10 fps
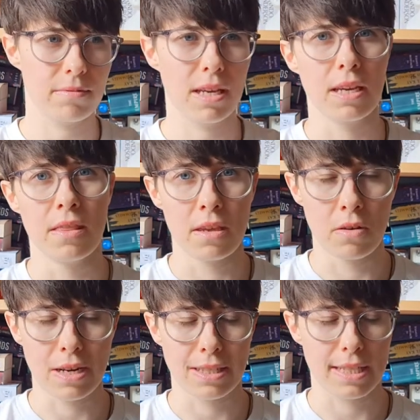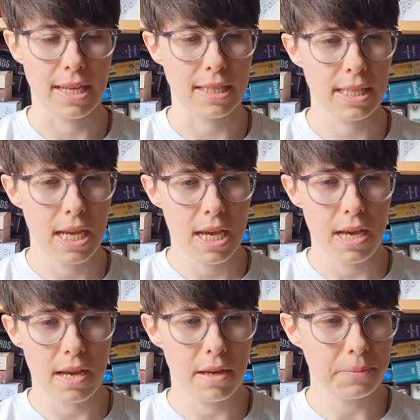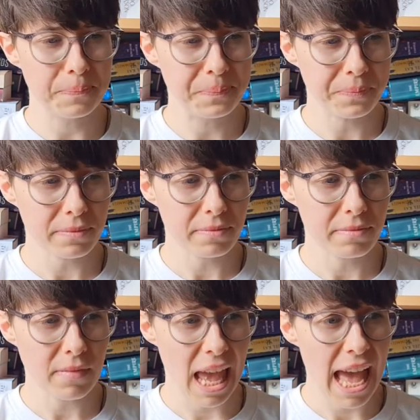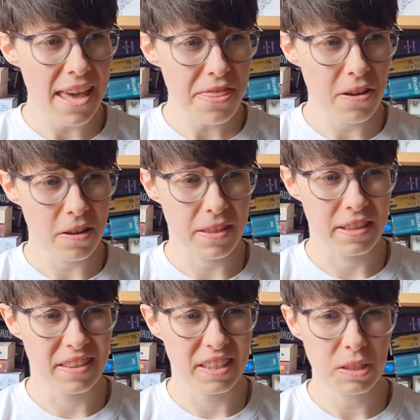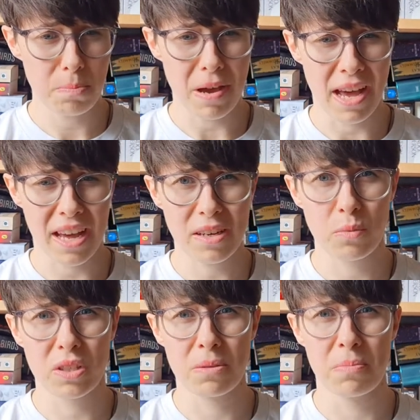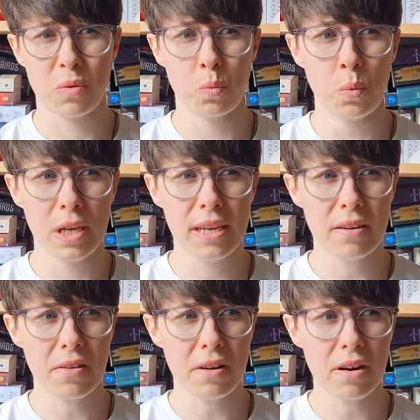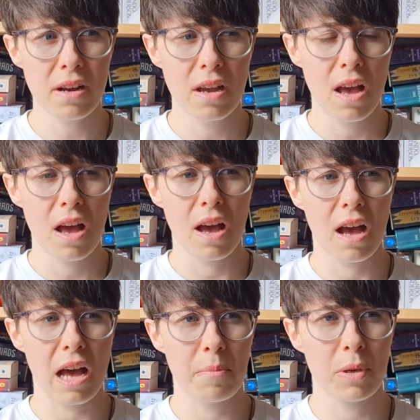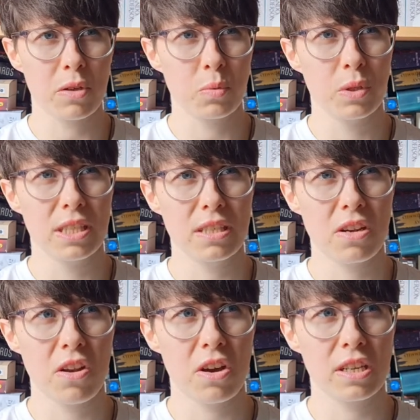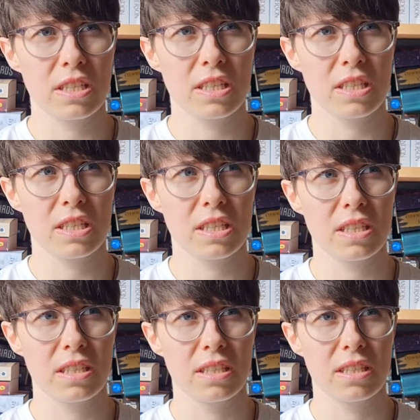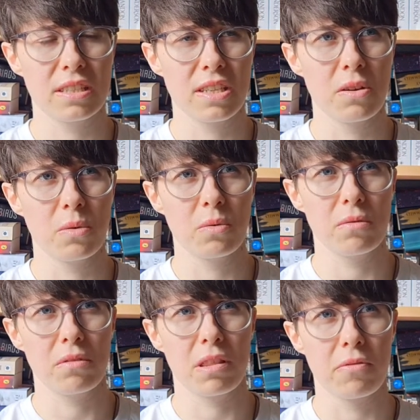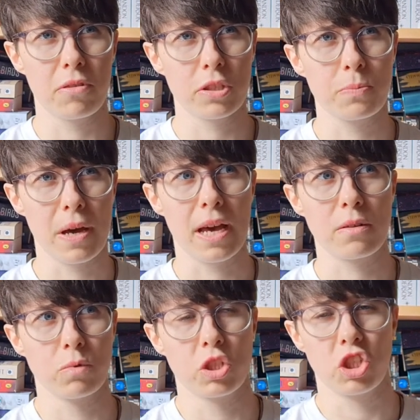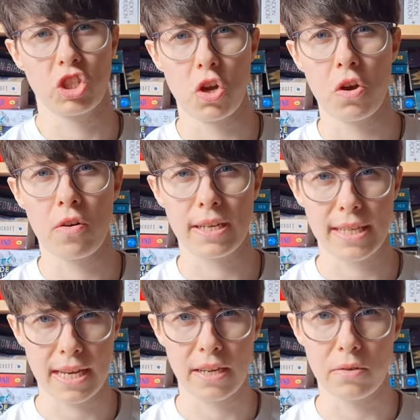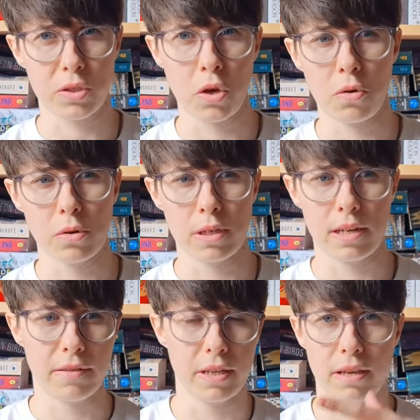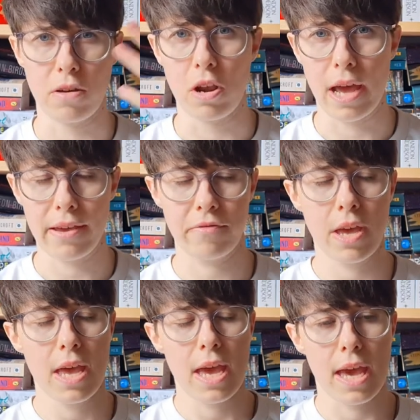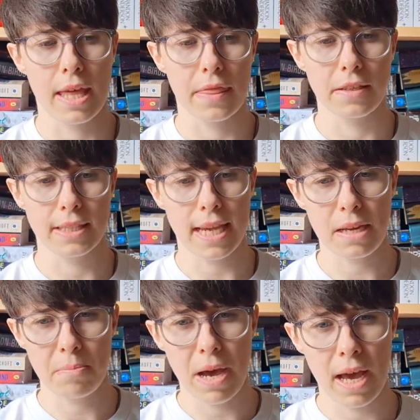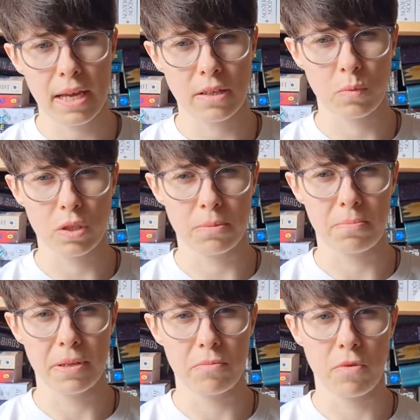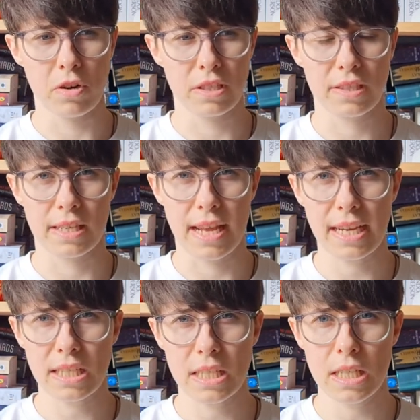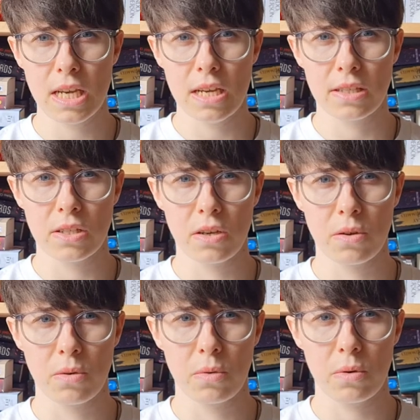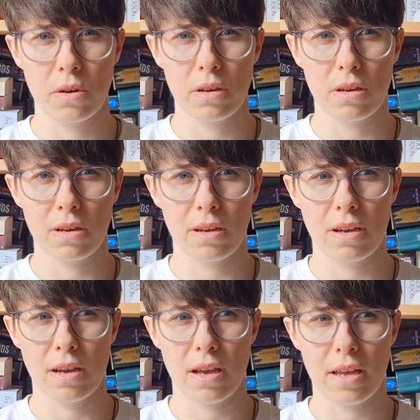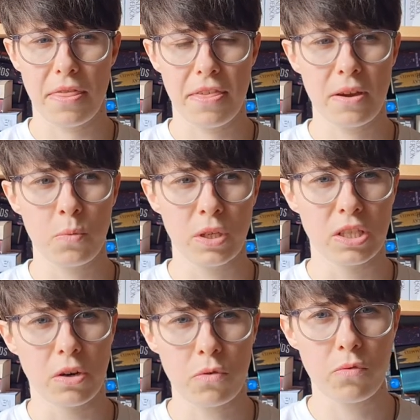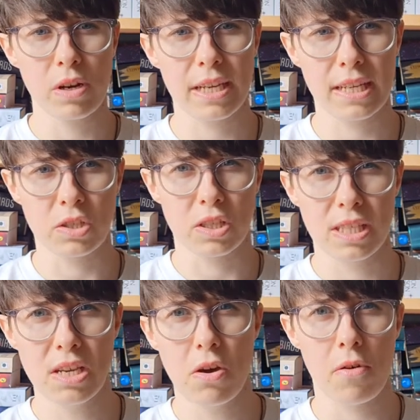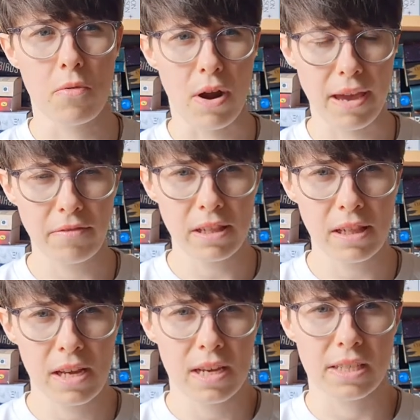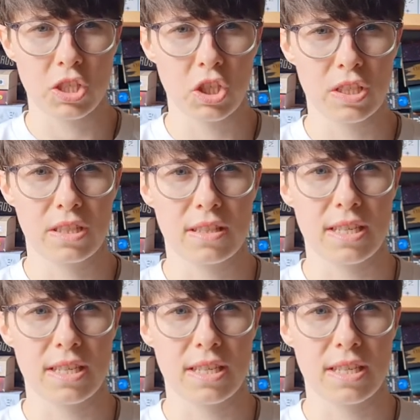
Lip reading: in the United States. I thought that this part was a bit weaker because we did not... The first part was just her at 10 years old living her life. And the second part, it was a bit more disconnected. So I think we don't really get to see her arrival. It's just